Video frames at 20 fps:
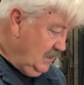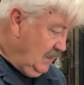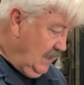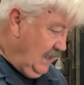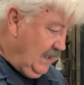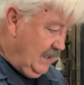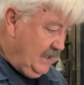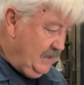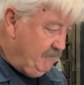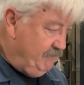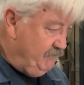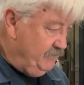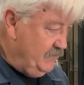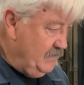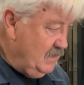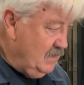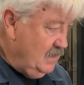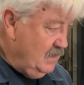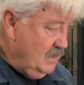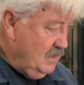And
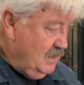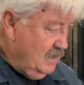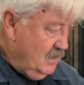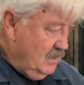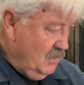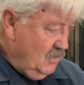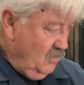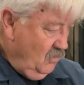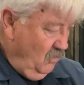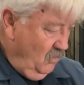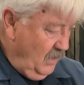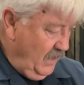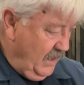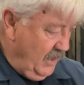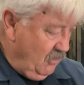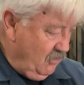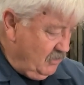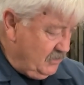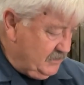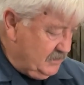
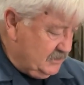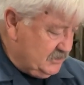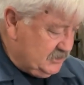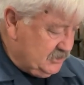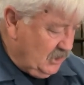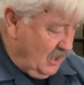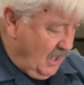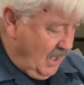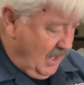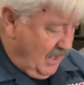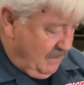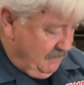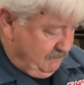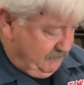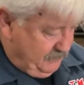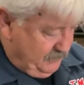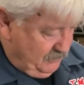here at the shop,